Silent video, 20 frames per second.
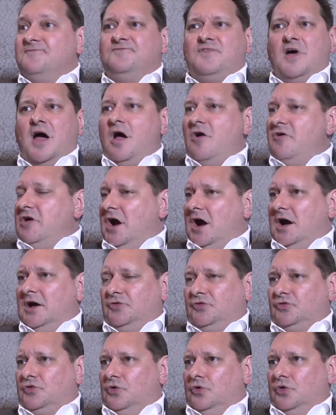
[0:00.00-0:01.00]
Very
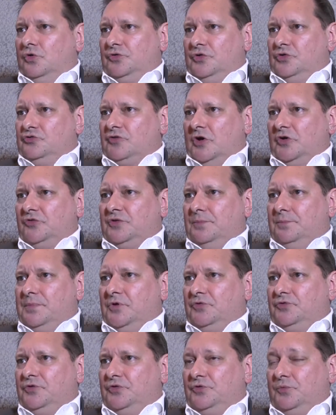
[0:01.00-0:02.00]
high scores in trust in
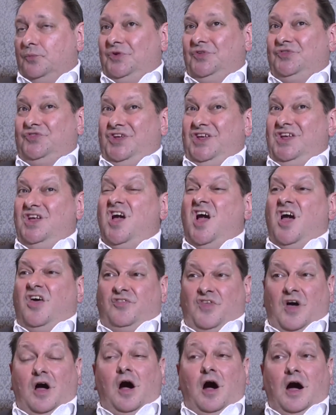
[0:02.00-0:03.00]
business. And we see
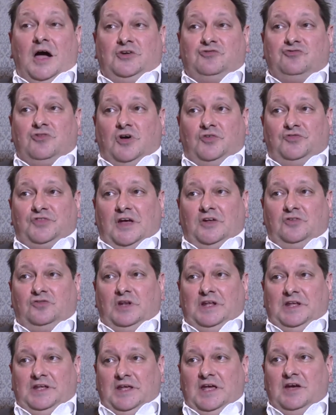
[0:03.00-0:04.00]
that high trust
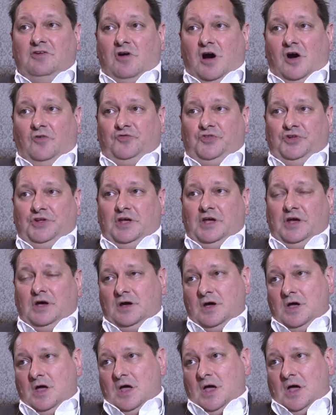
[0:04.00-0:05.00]
actually year after year